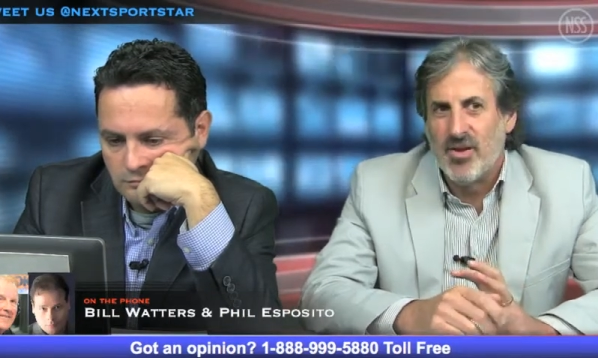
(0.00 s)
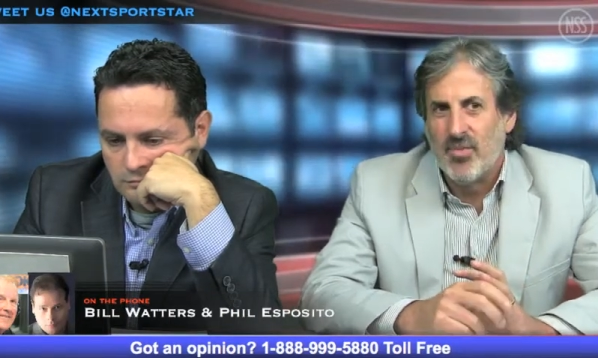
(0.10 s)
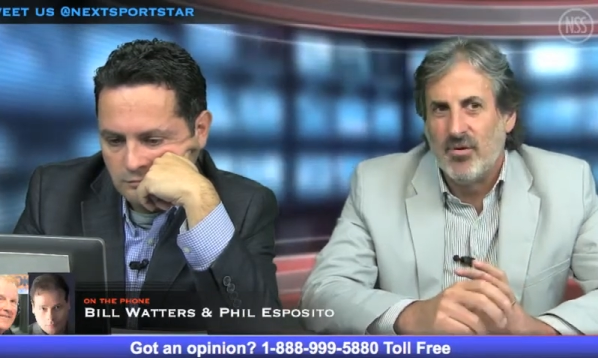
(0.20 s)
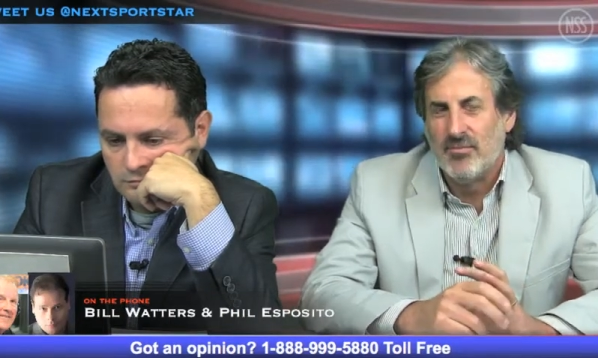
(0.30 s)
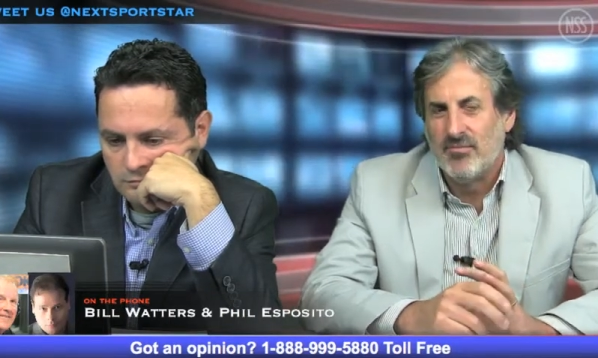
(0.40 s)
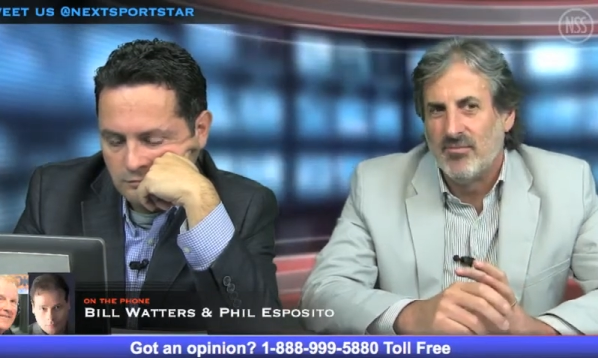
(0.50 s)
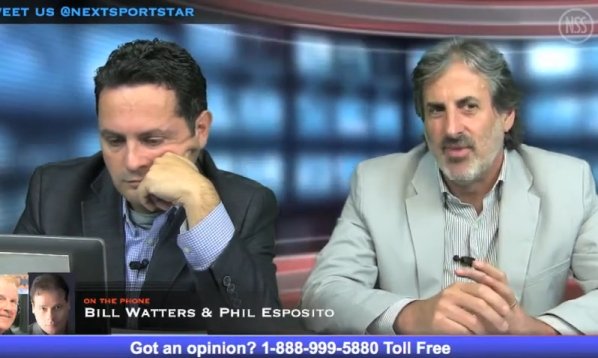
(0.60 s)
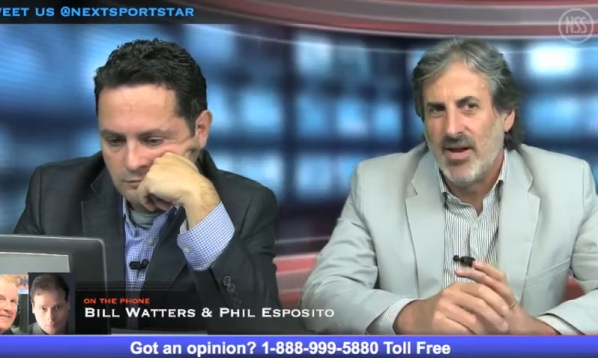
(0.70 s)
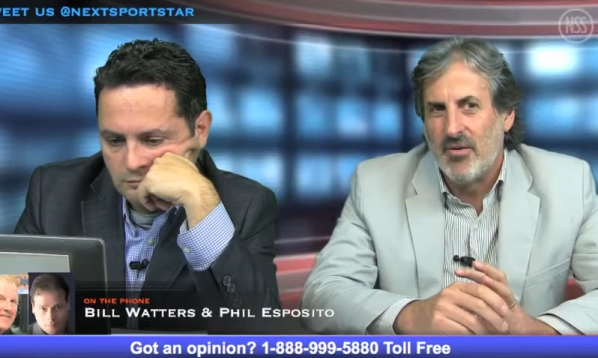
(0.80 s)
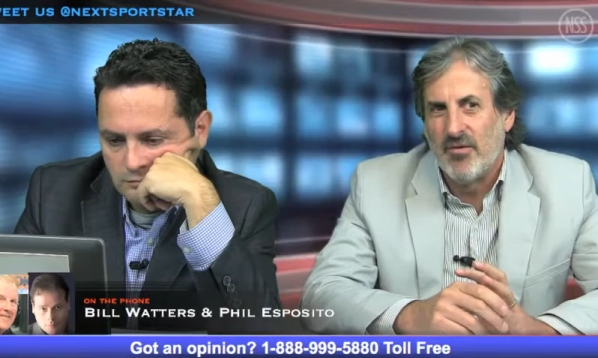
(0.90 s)
Speaker 1: about
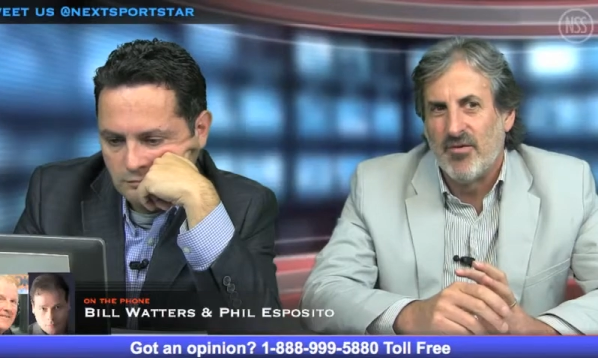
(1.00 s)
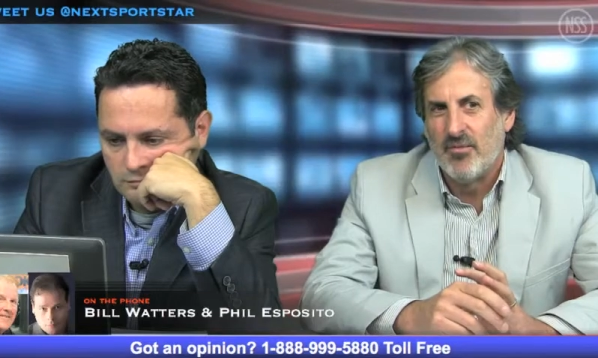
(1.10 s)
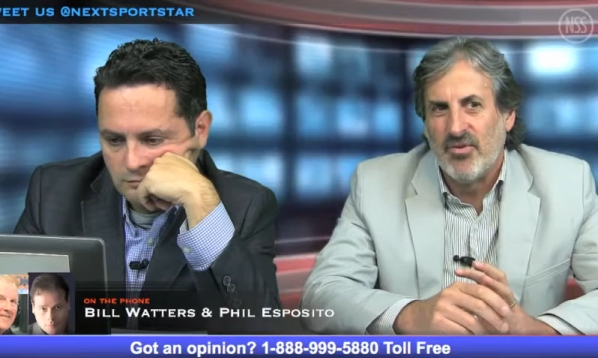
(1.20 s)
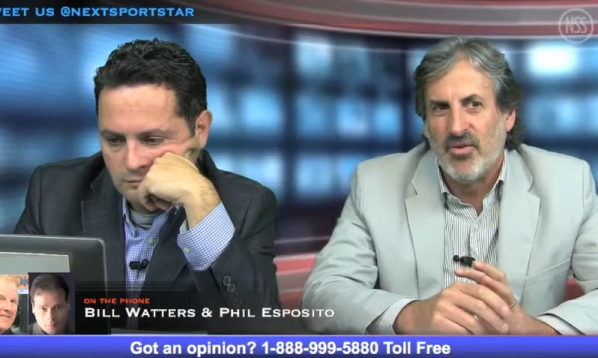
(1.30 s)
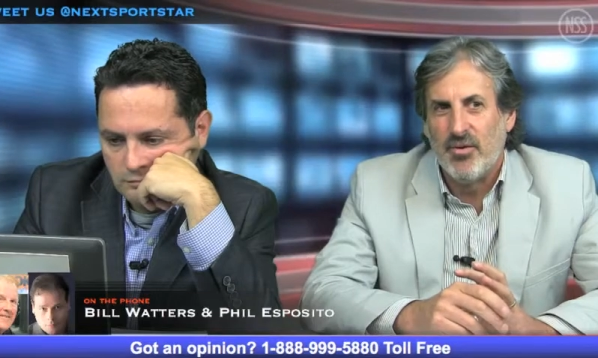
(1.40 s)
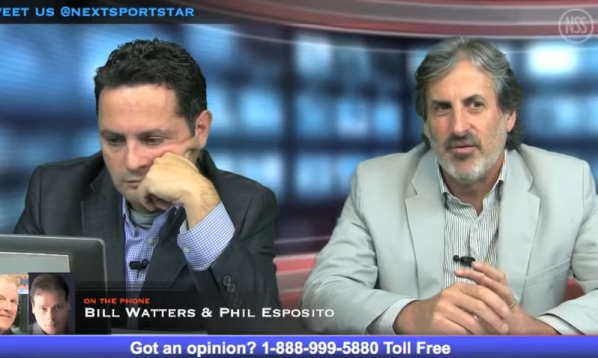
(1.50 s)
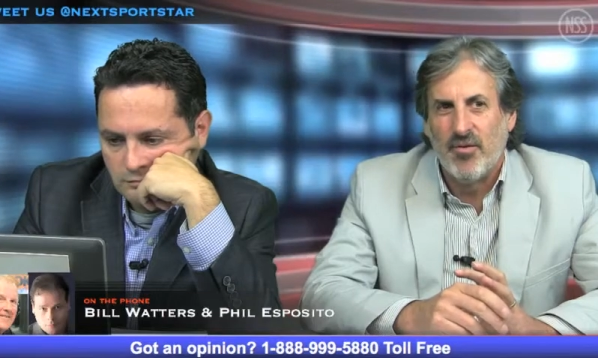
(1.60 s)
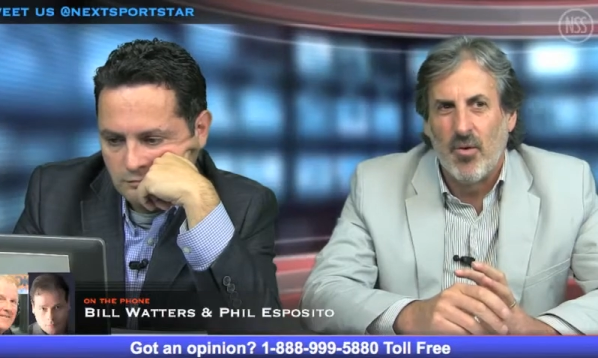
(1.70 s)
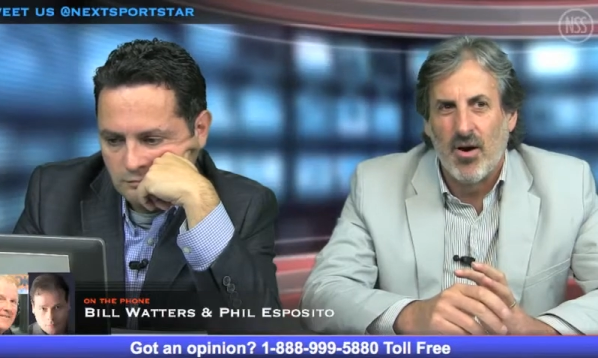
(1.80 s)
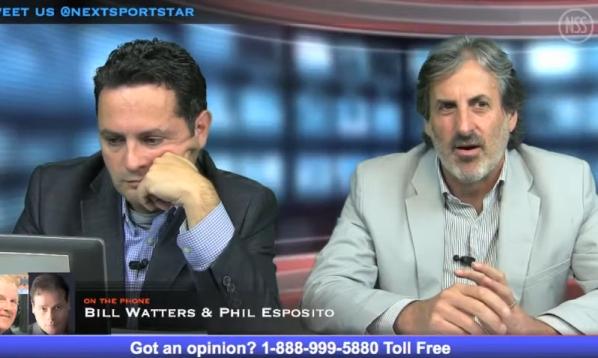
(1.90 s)
anywhere from two to
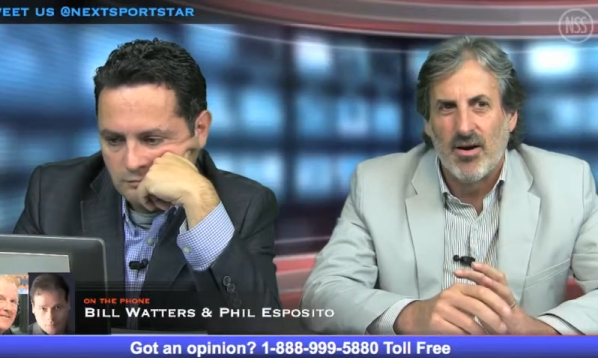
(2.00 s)
four.